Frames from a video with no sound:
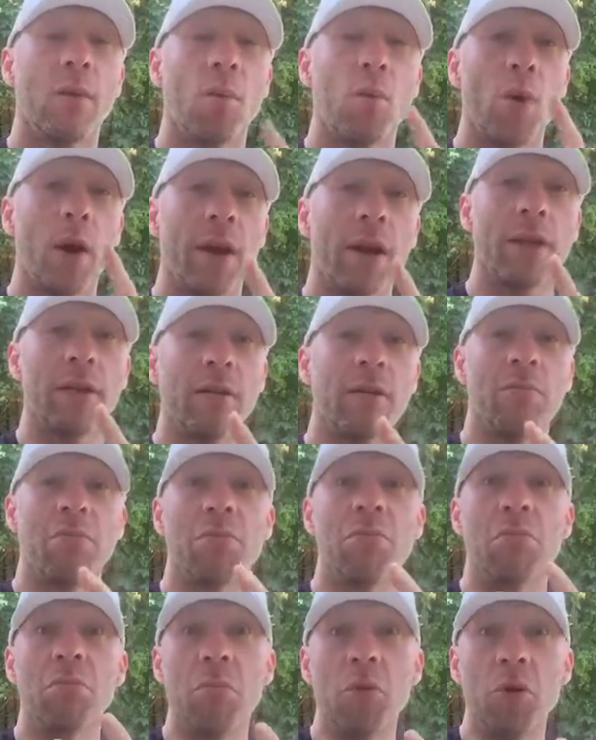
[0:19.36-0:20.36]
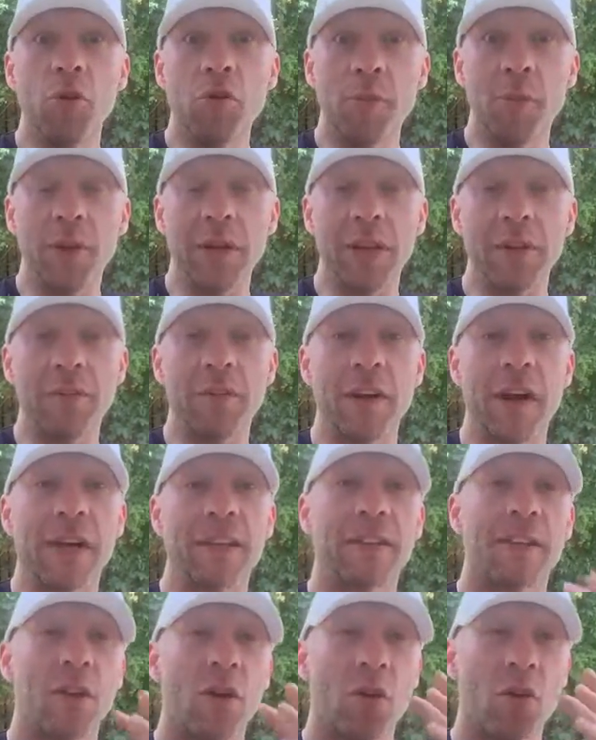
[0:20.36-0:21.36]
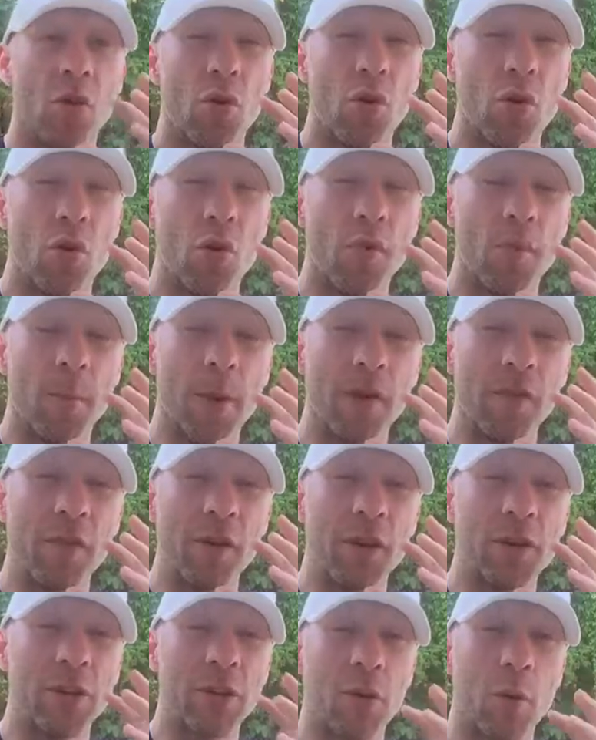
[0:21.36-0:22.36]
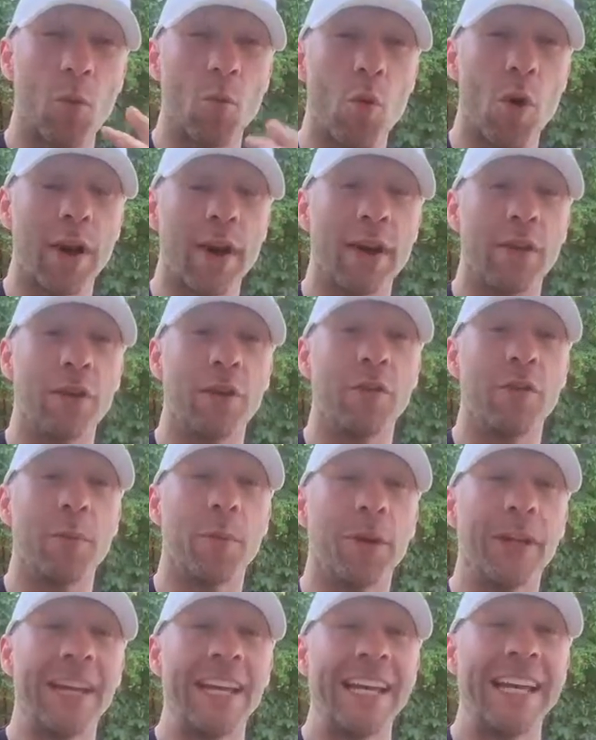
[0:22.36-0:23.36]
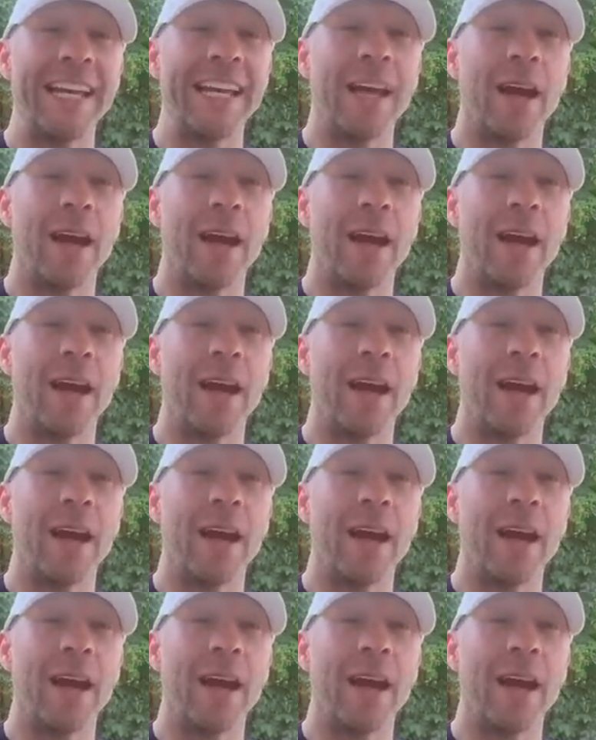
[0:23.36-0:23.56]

one movement? In fact, or by focusing on one area of your body.